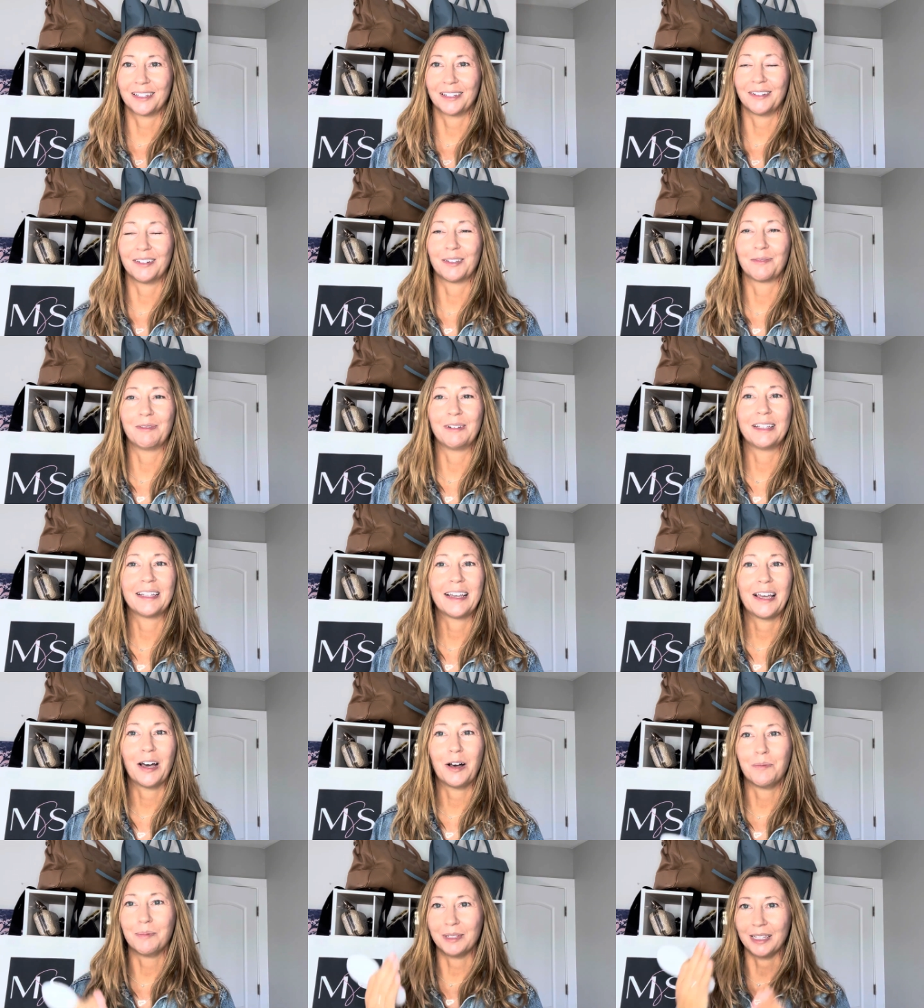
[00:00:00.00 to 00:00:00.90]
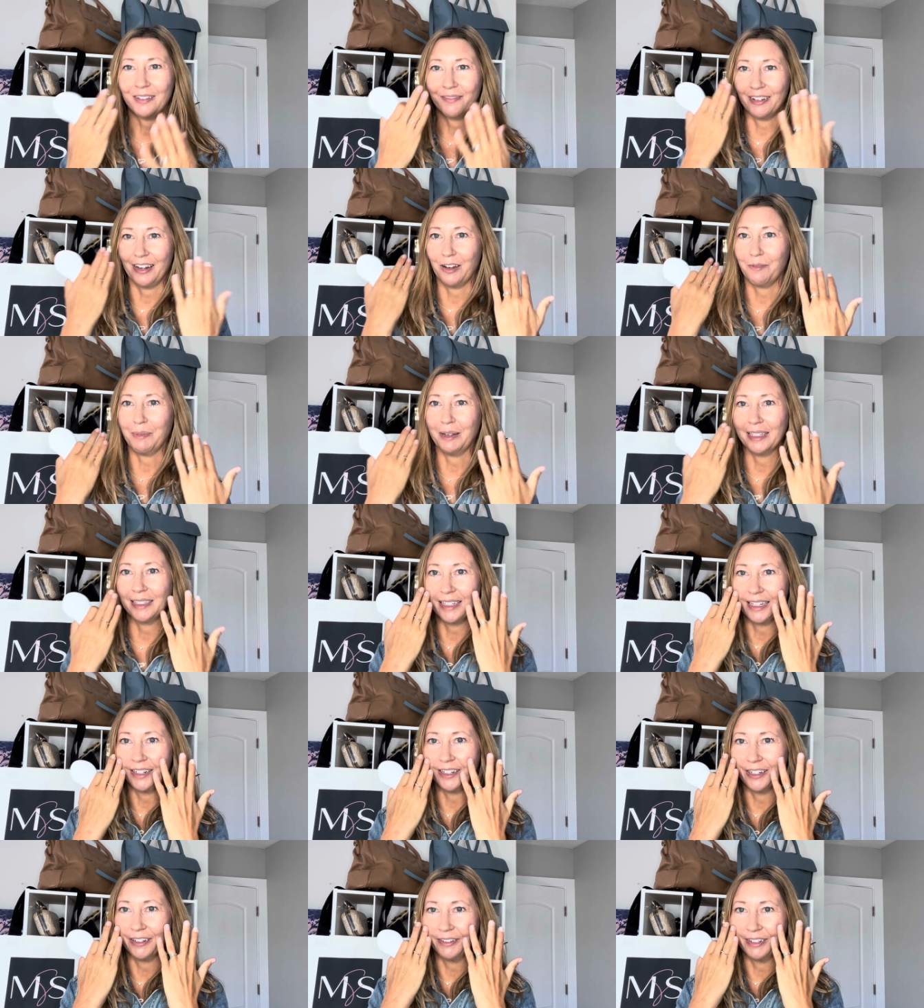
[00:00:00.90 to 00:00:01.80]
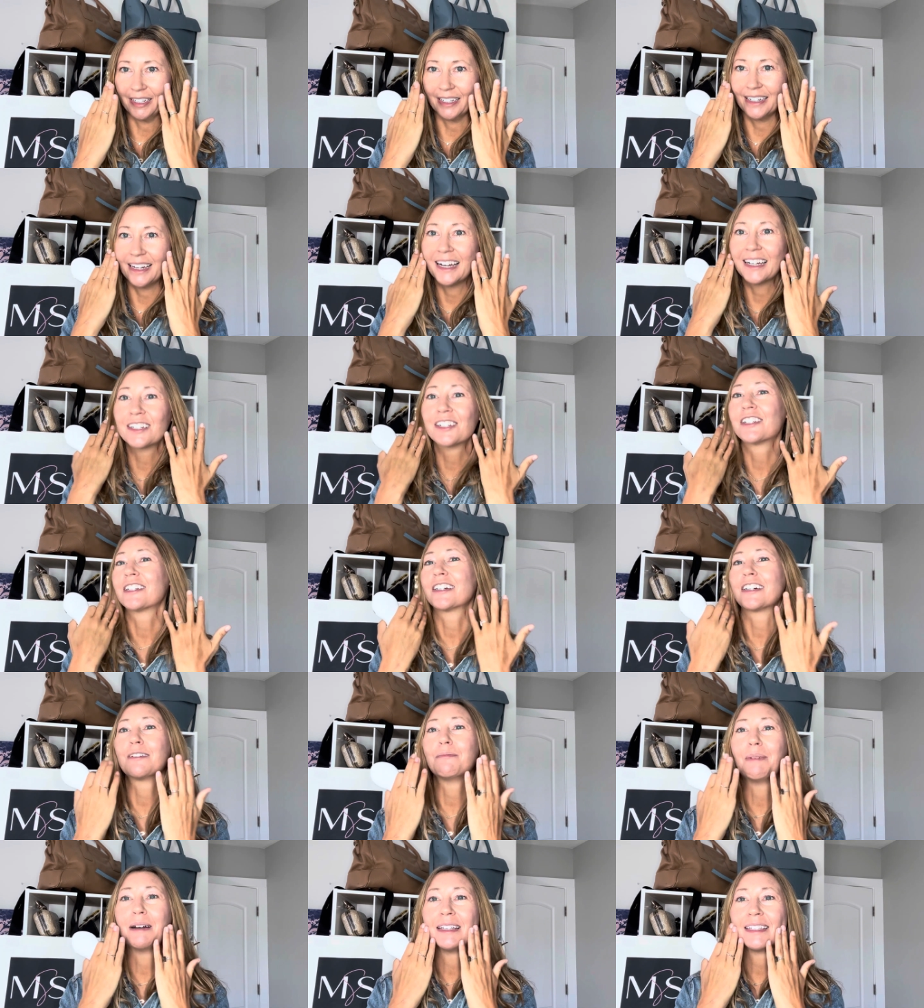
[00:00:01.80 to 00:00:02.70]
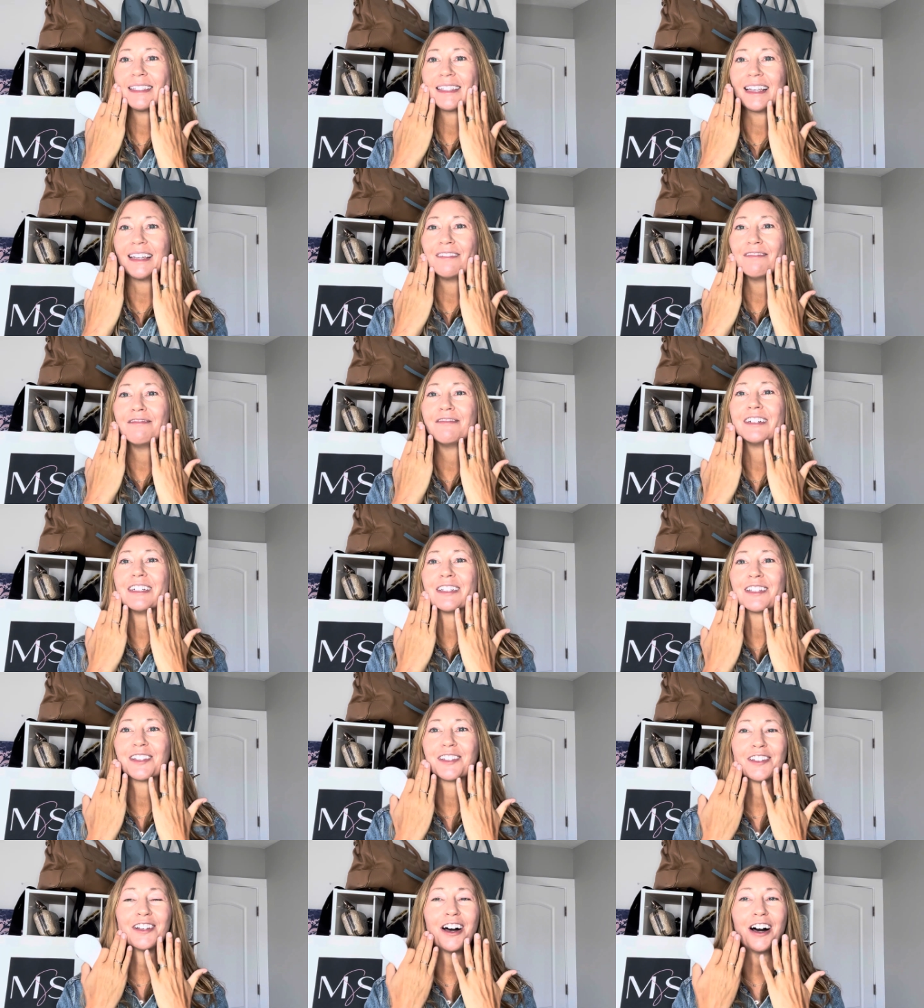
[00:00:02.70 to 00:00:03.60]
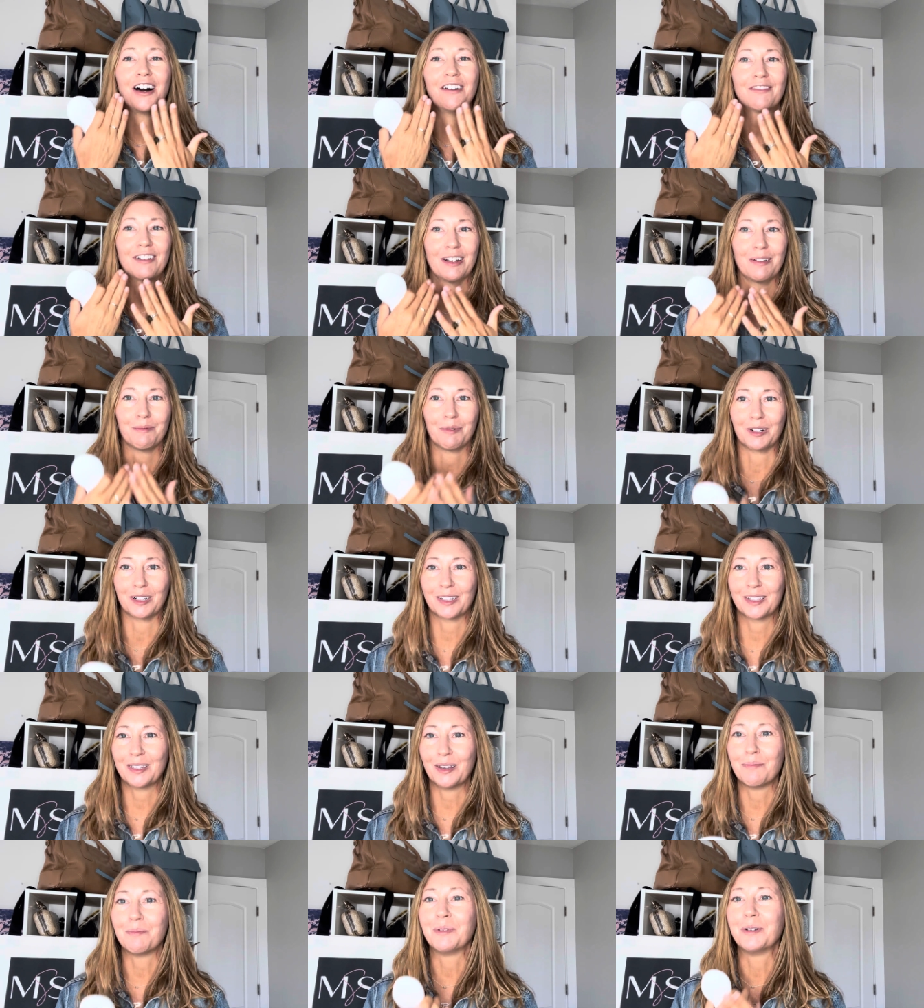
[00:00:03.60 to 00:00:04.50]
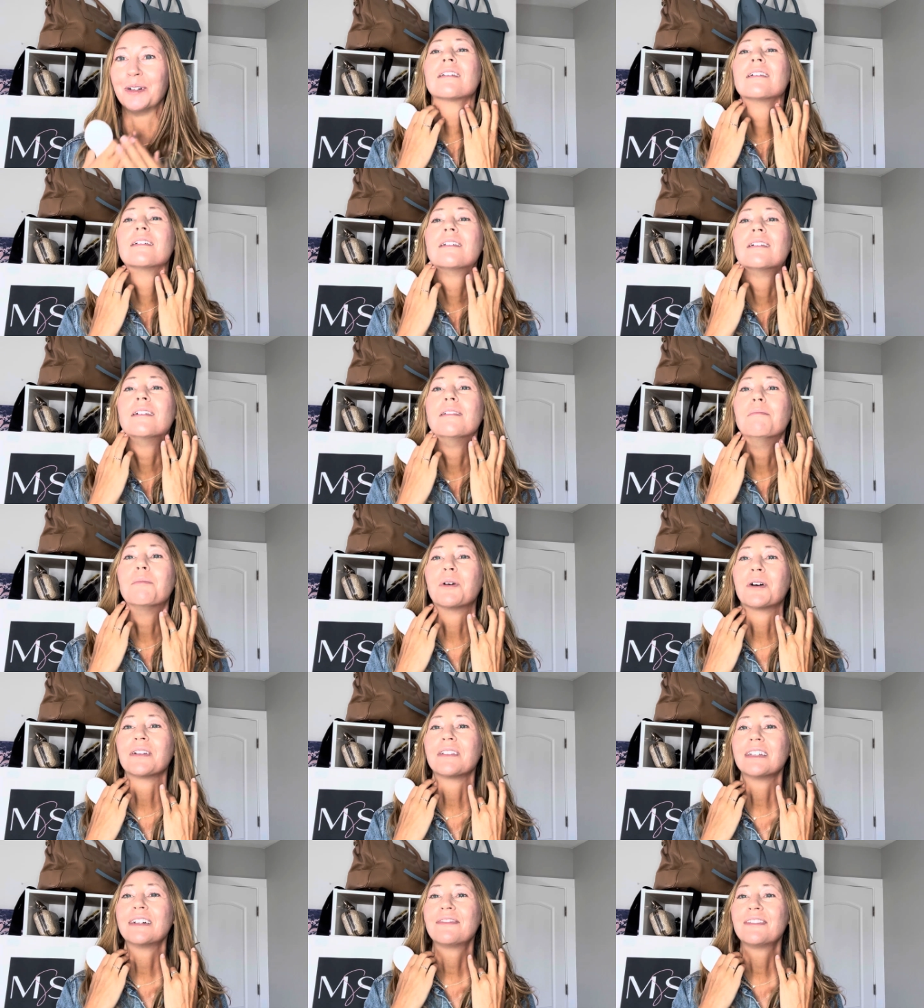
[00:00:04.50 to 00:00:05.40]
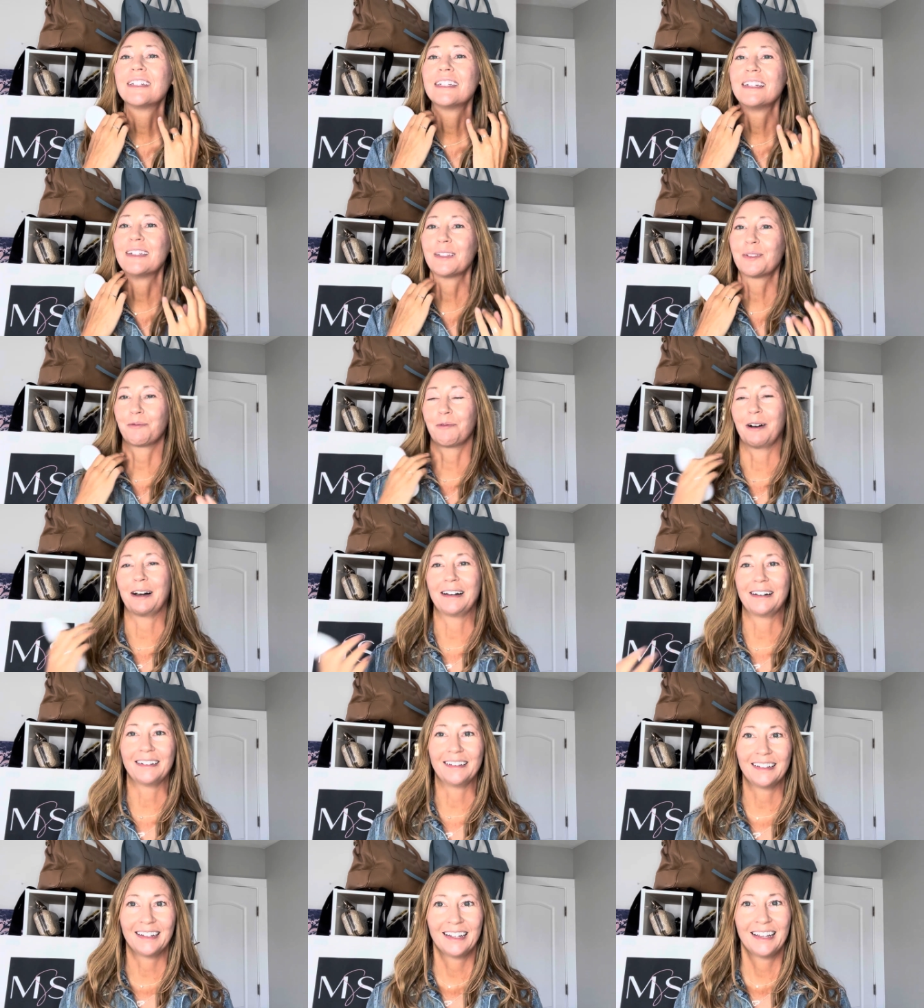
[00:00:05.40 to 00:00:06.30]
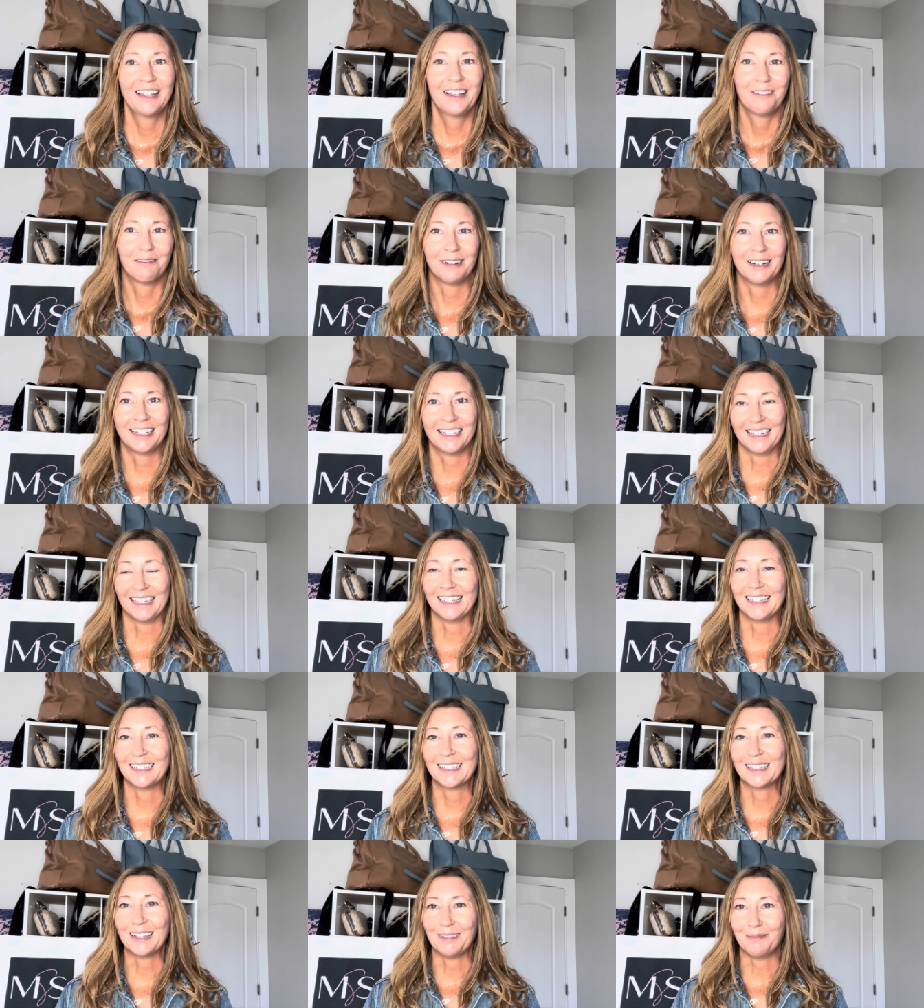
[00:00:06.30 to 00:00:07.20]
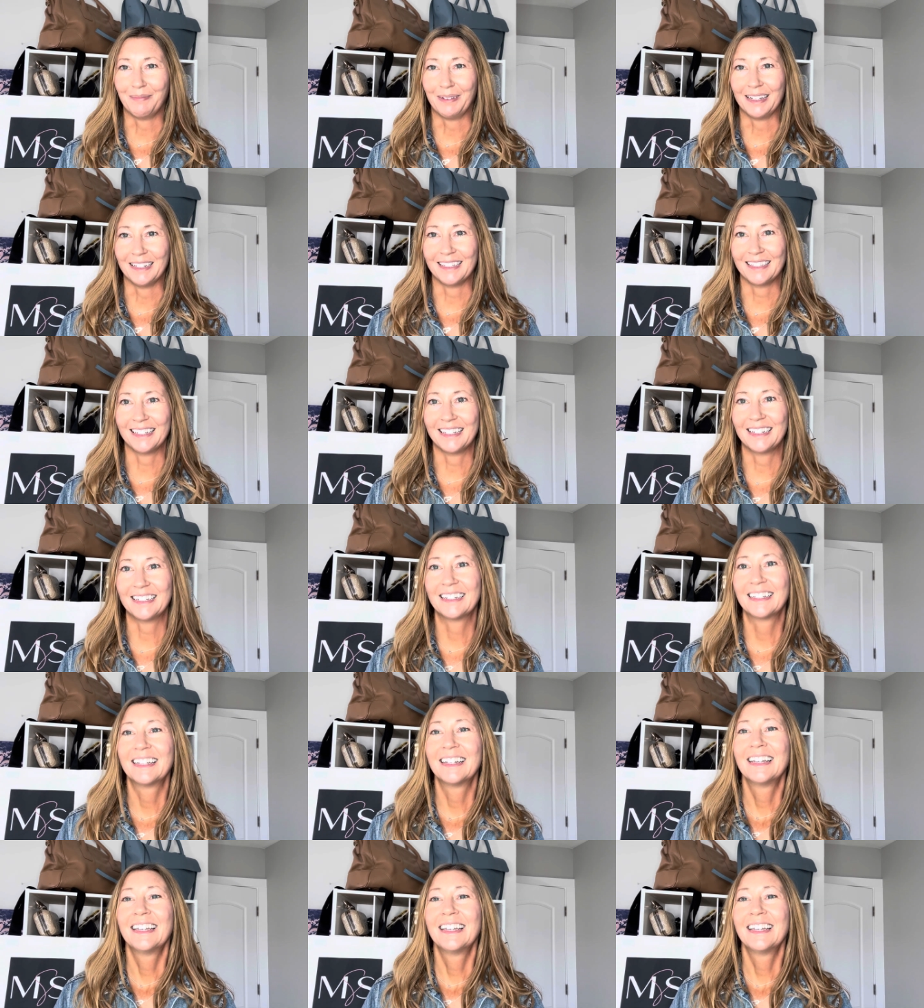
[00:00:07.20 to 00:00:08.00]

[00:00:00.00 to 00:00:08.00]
So it really helps even out my skin tone and texture. My skin feels soft and more supple, more lifted as well, which is amazing.